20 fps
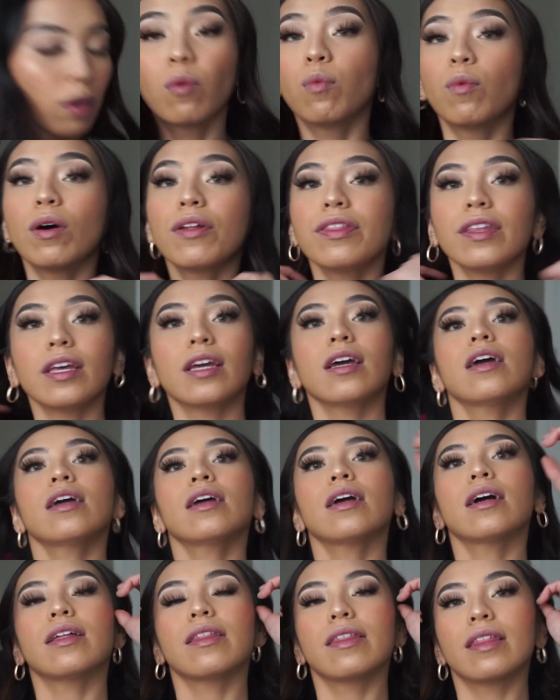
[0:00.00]
One thing
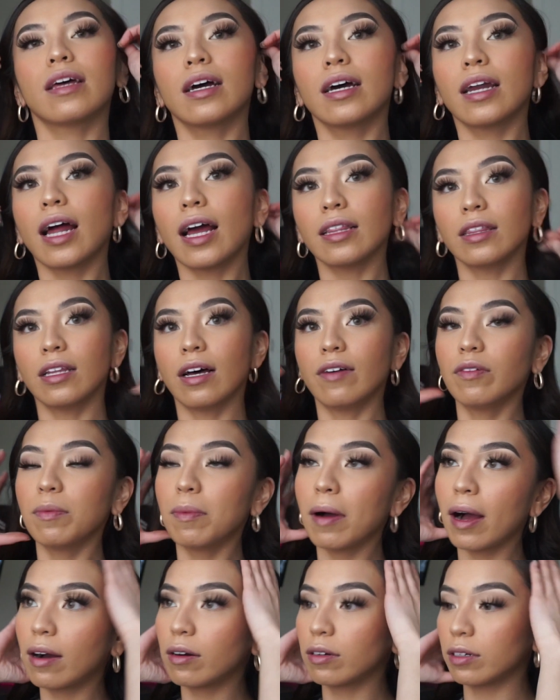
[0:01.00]
that I love
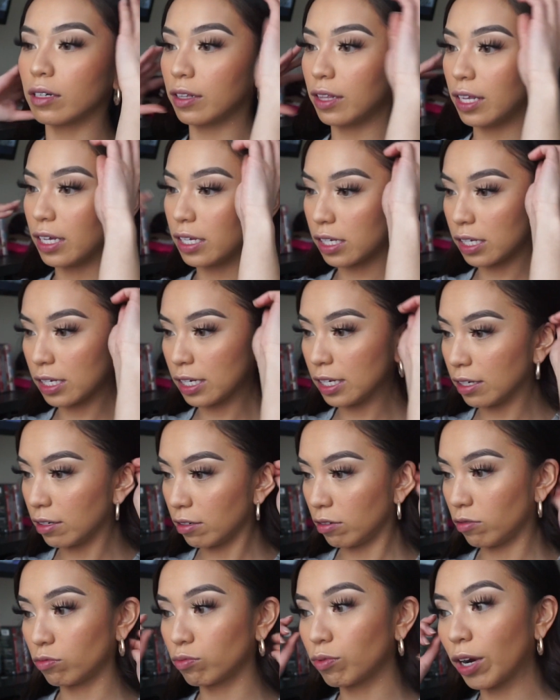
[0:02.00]
about this
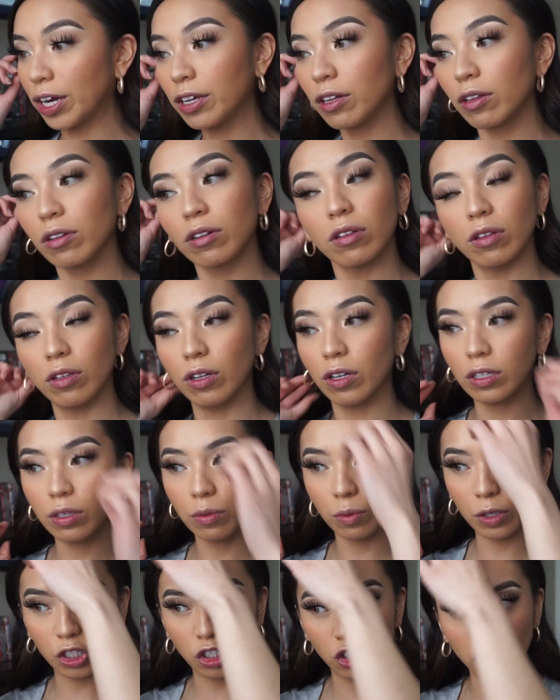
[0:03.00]
regular look
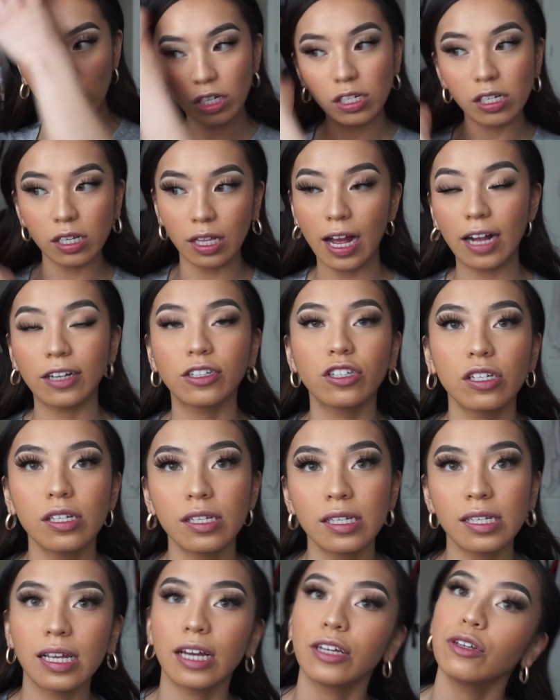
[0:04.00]
with just lashes
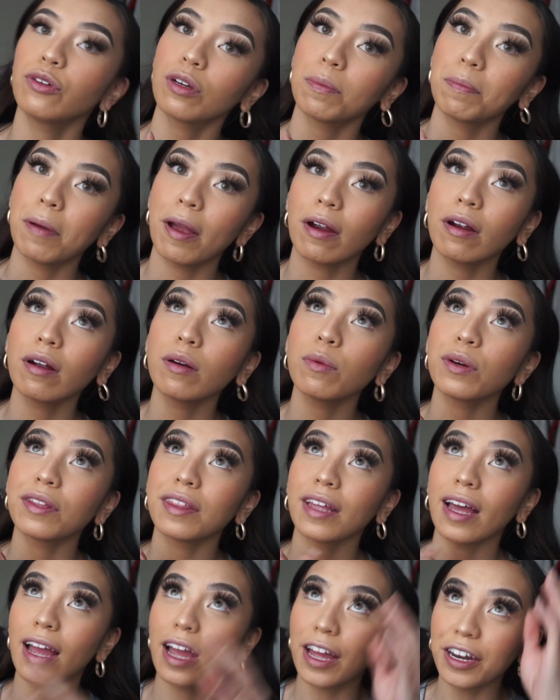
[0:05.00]
is that you could pair it with
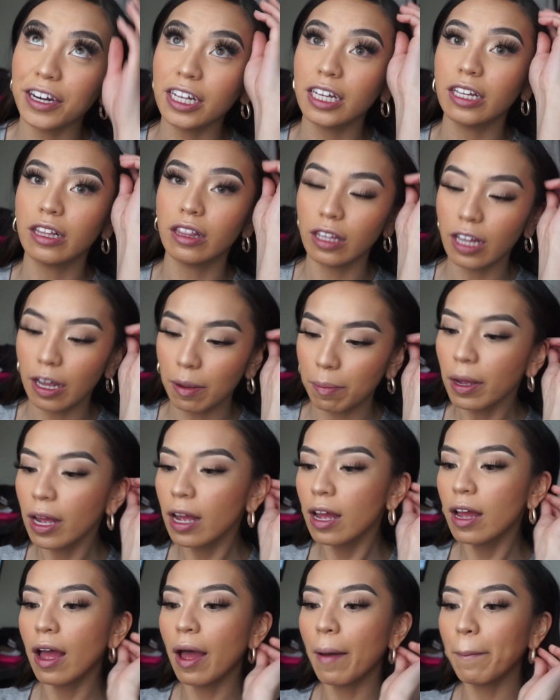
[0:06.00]
any lip.
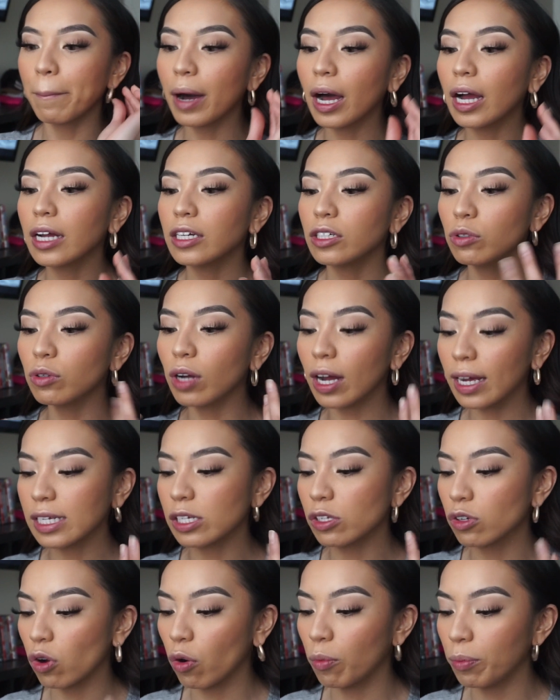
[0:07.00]
But you guys
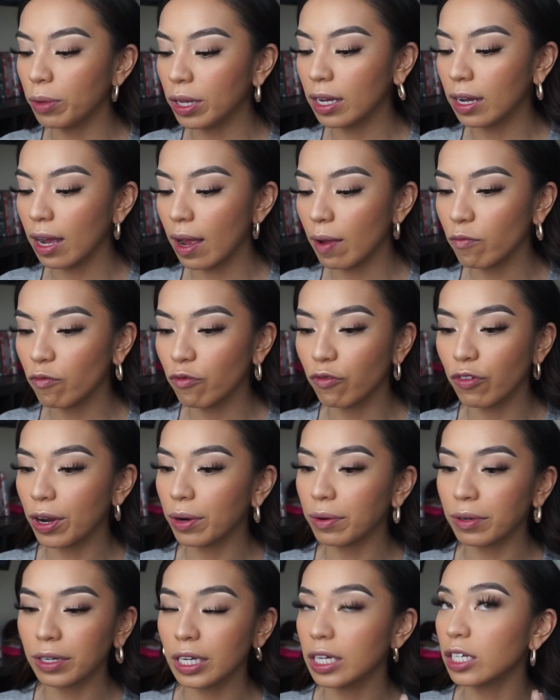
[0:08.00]
know me, I'm
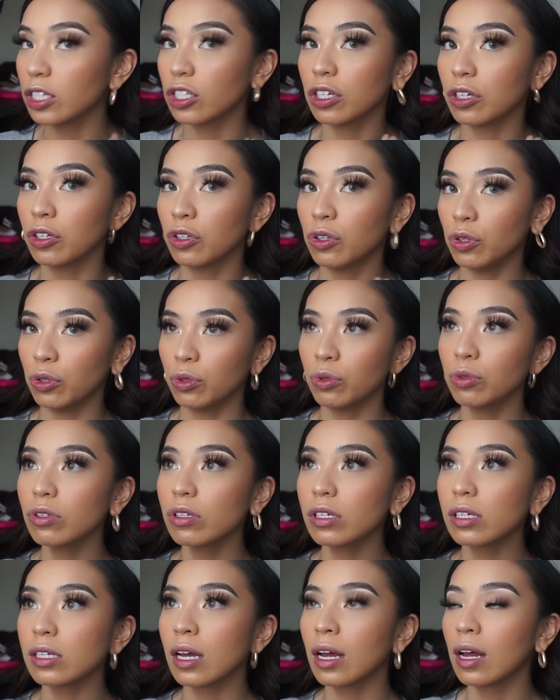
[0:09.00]
very into
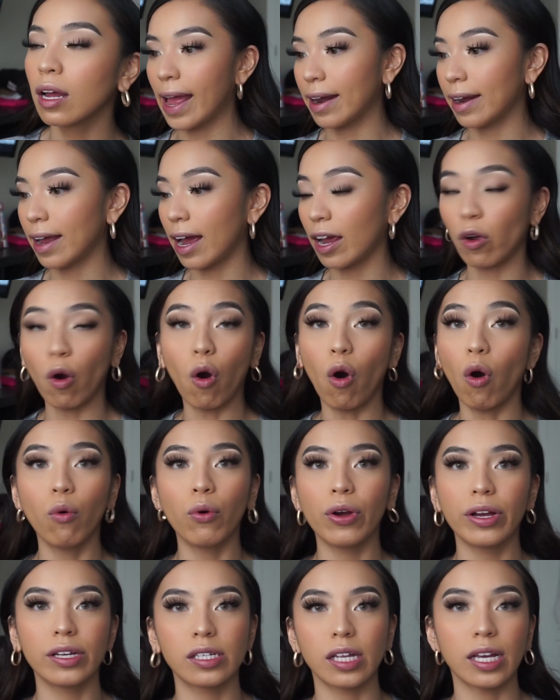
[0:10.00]
nudes. And I
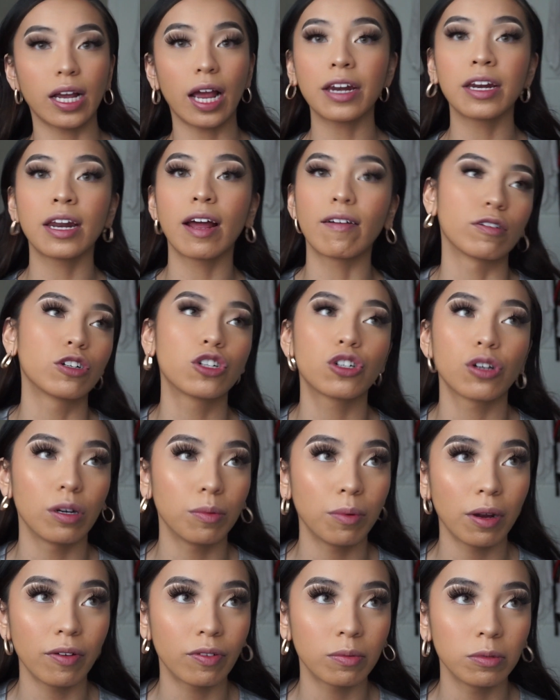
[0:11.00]
always, like, I never stray
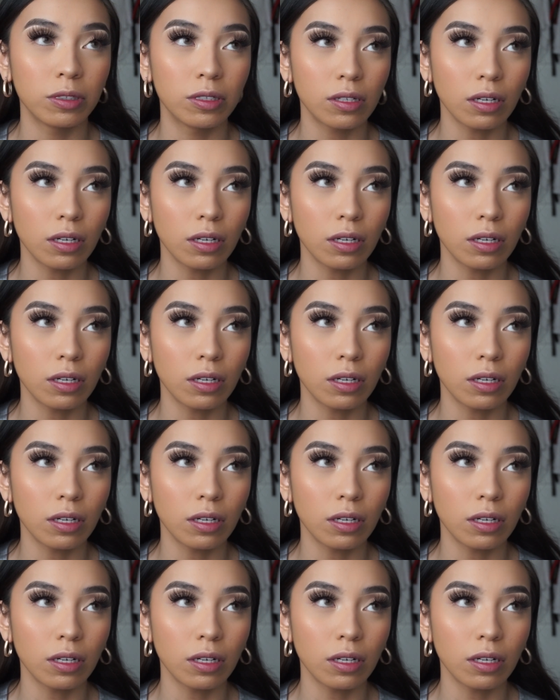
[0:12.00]
away from nudes.